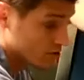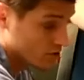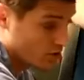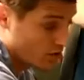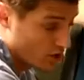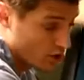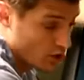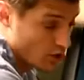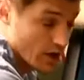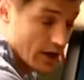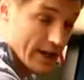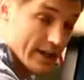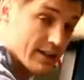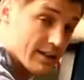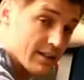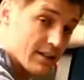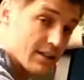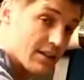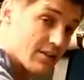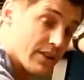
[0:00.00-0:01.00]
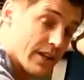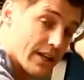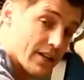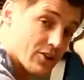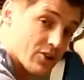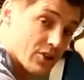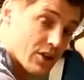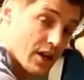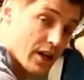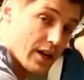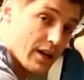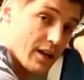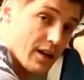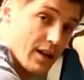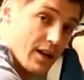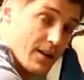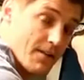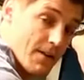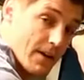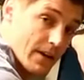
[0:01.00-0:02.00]
So I'll go ahead and give that a try
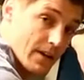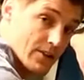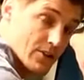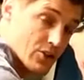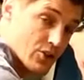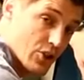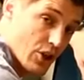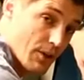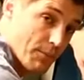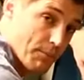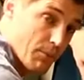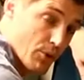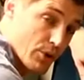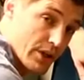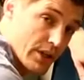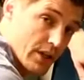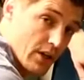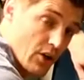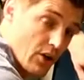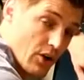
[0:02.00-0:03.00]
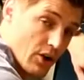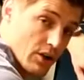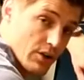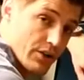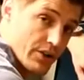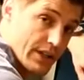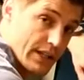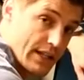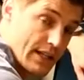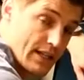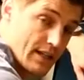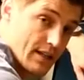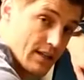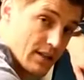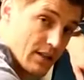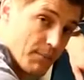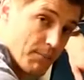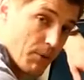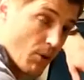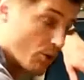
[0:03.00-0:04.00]
and I'll start putting all the
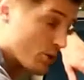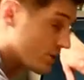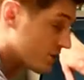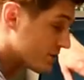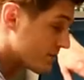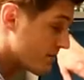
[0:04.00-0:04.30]
components